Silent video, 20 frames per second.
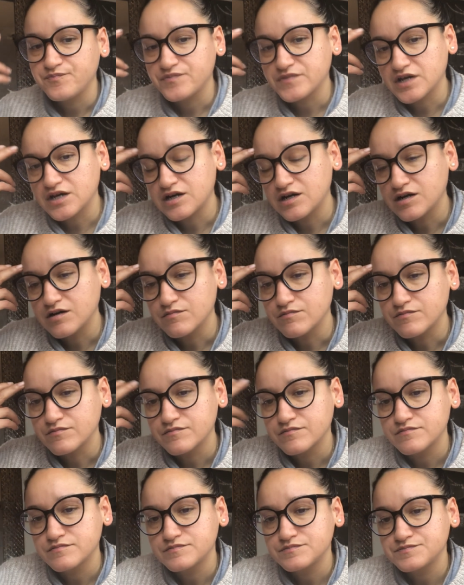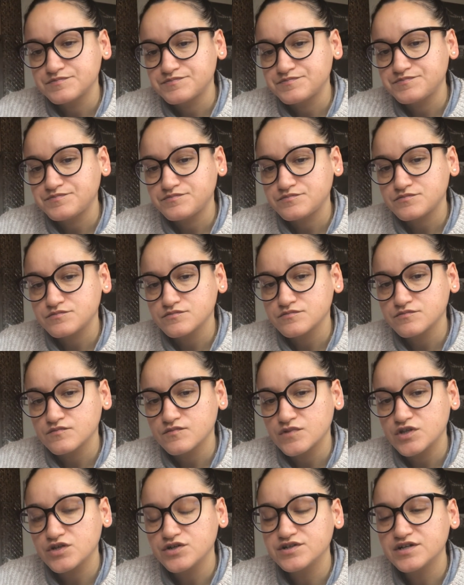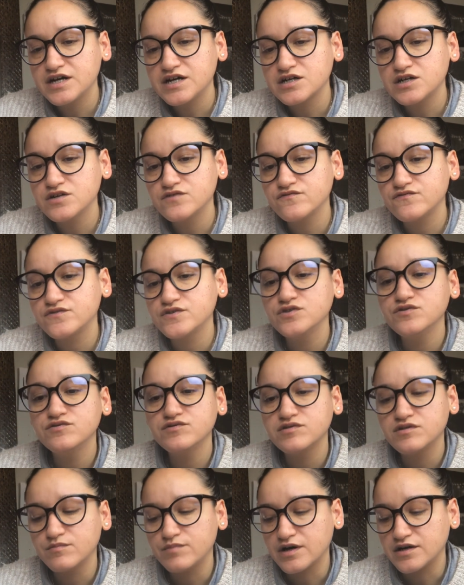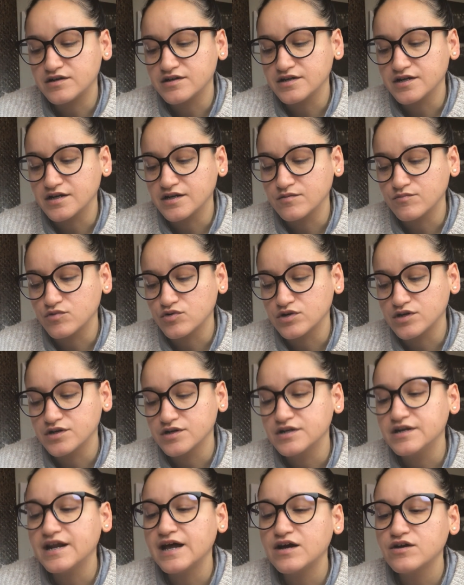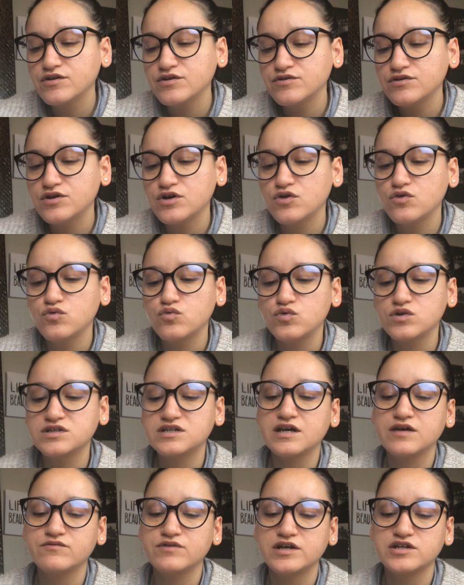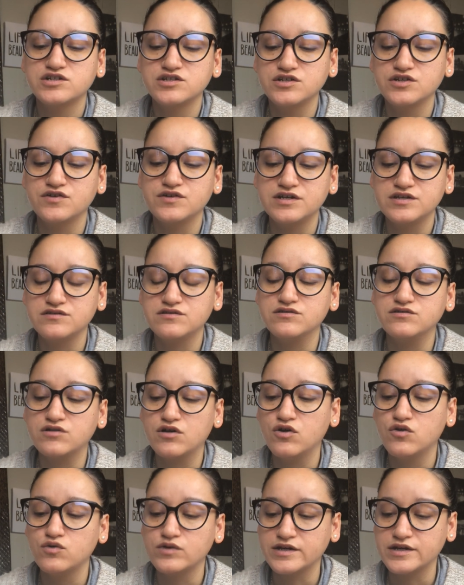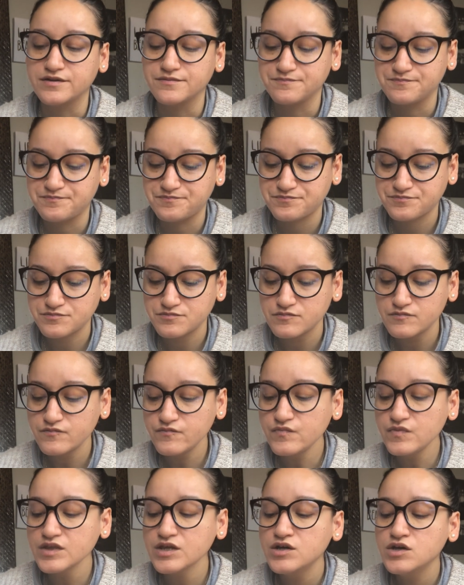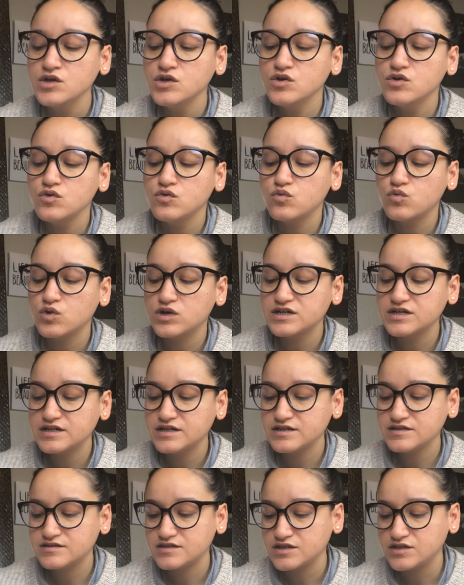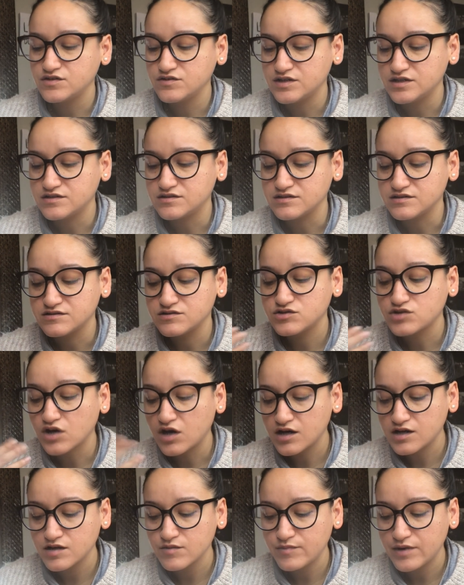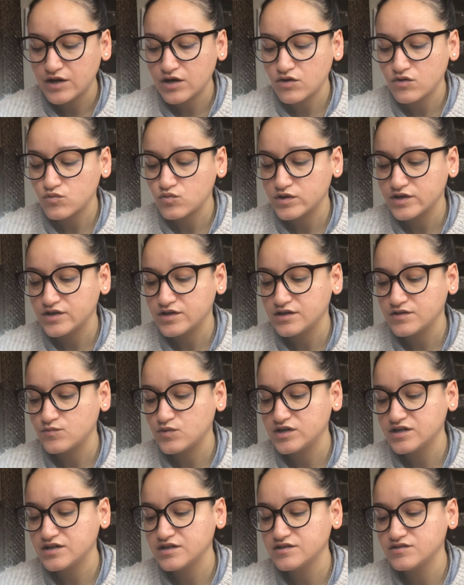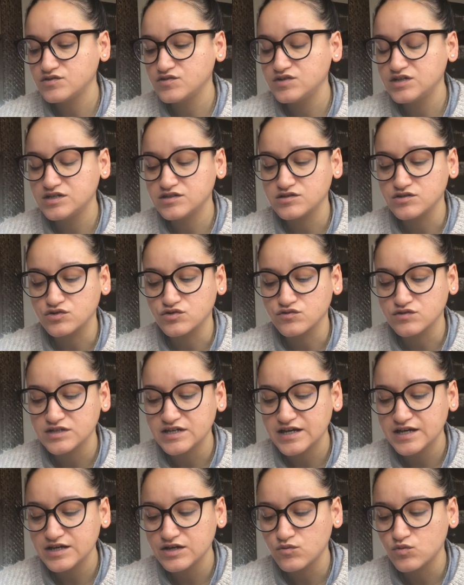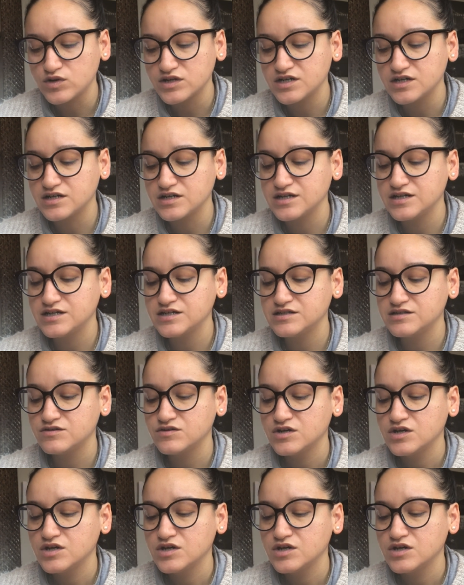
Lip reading: You're not confused about it anymore. Now you know what direction you need to go in, what it is that you need to talk about, what it is you need to create, what it needs,